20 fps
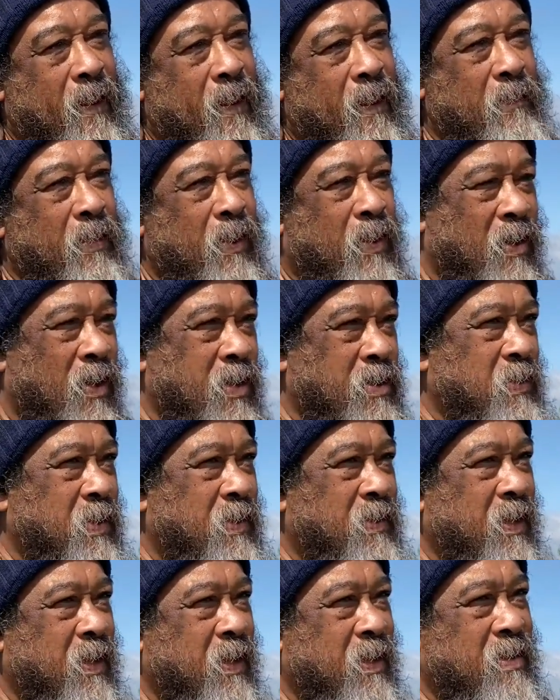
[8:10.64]
And because we
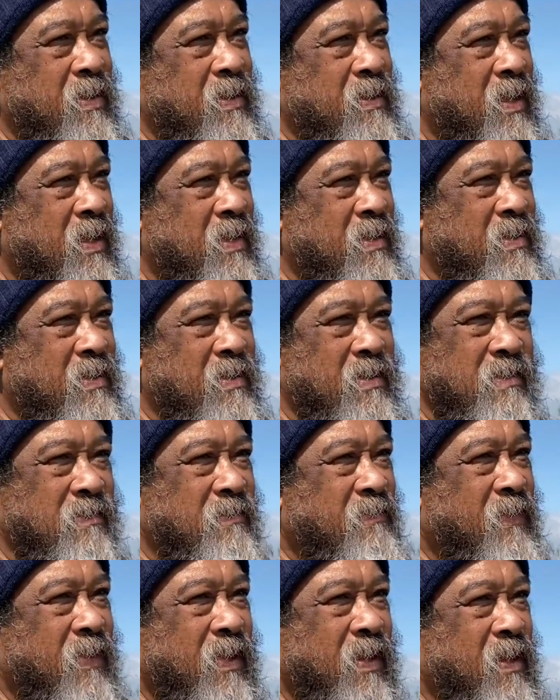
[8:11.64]
think it is us,
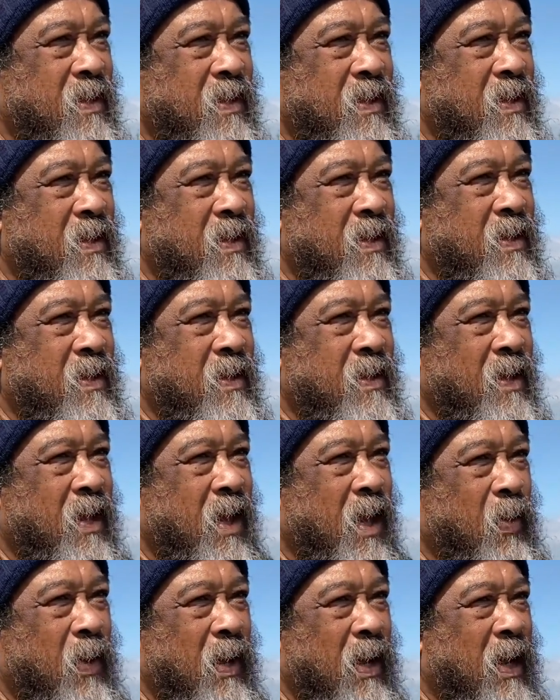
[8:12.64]

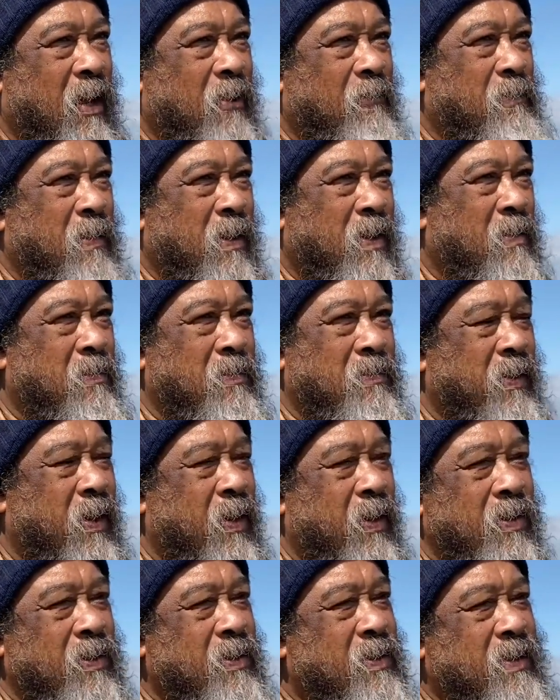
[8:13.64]
our life becomes
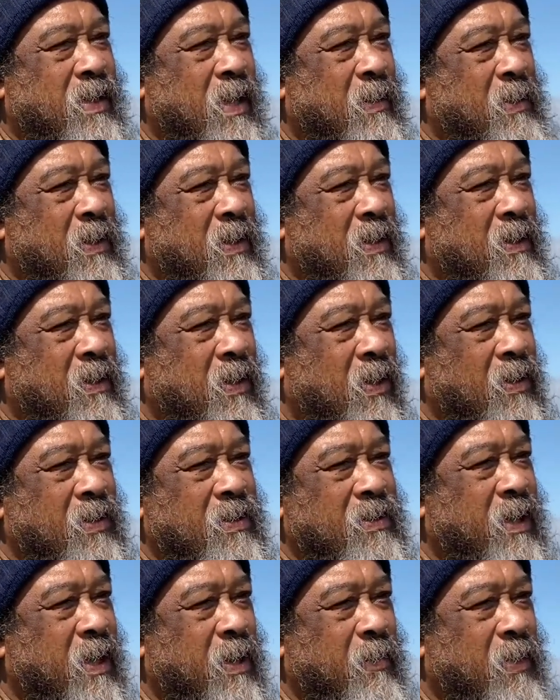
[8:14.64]
very unstable
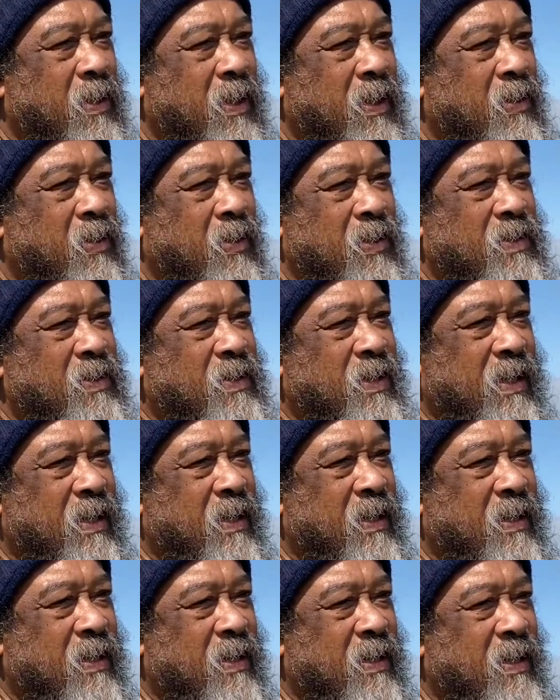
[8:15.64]
and
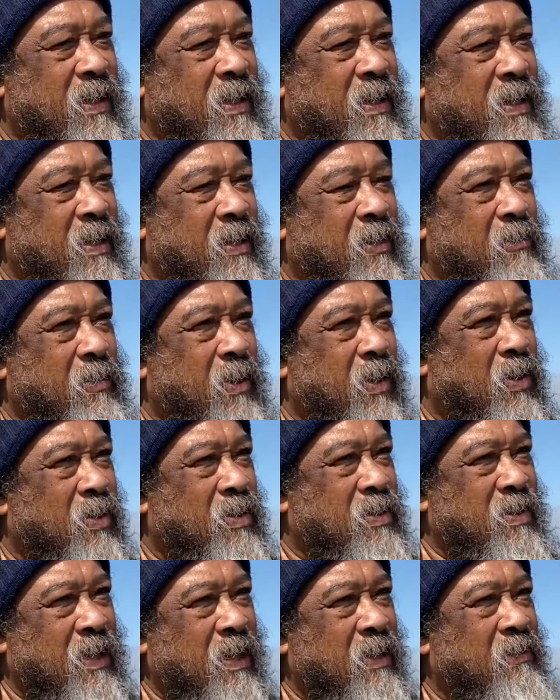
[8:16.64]
unsteady,
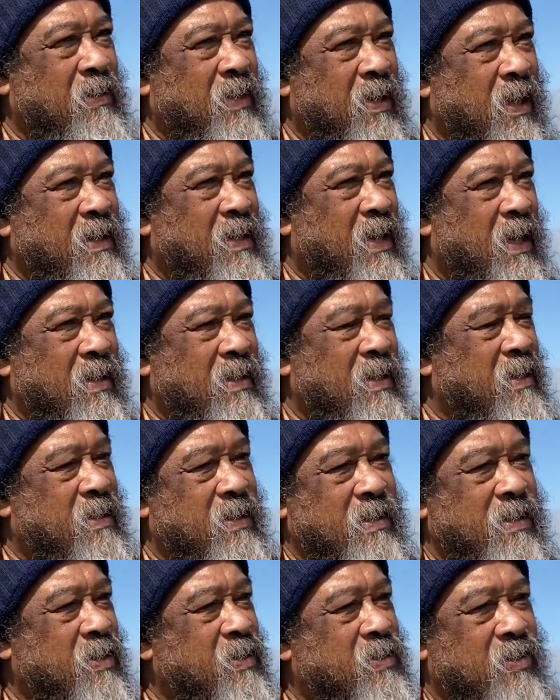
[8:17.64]
because even that
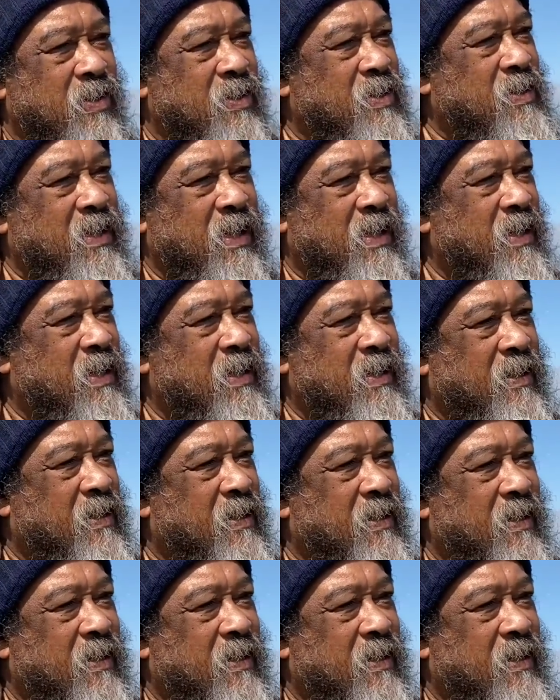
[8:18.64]
identity is not steady.